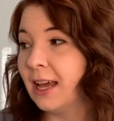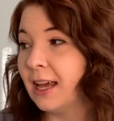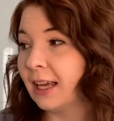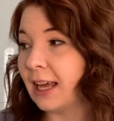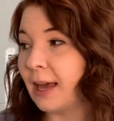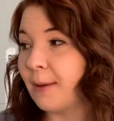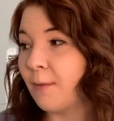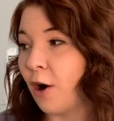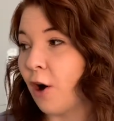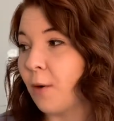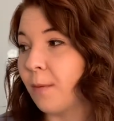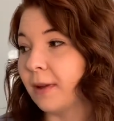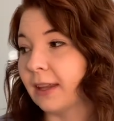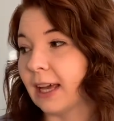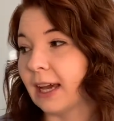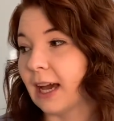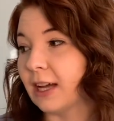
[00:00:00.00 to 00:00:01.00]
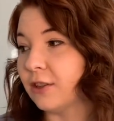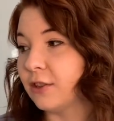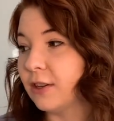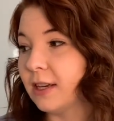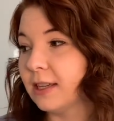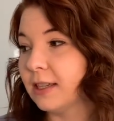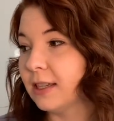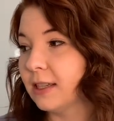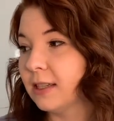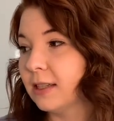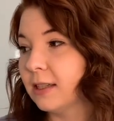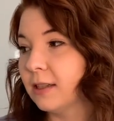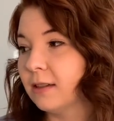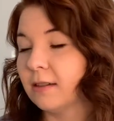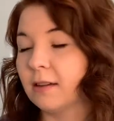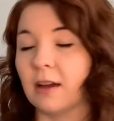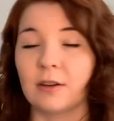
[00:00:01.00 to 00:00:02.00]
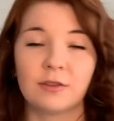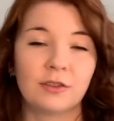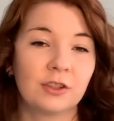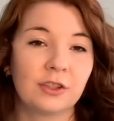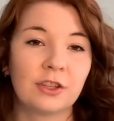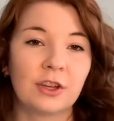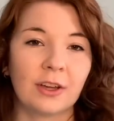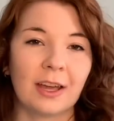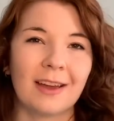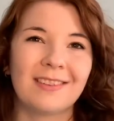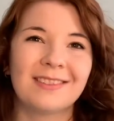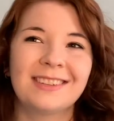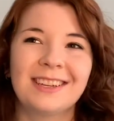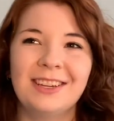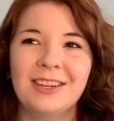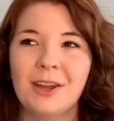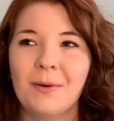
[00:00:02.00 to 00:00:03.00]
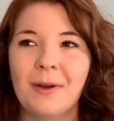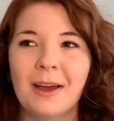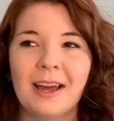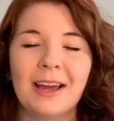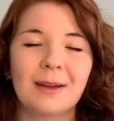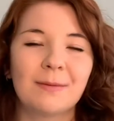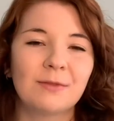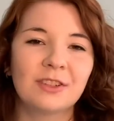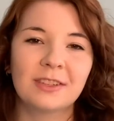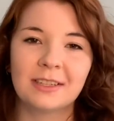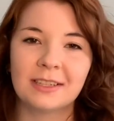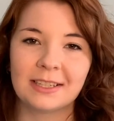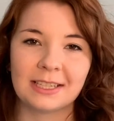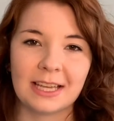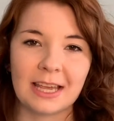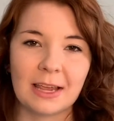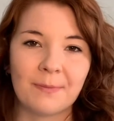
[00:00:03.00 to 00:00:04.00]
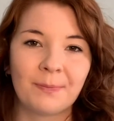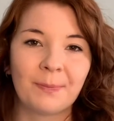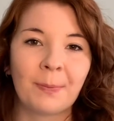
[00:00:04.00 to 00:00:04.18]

came home and like I just I just took it. I was like, you know what? I'm just gonna see.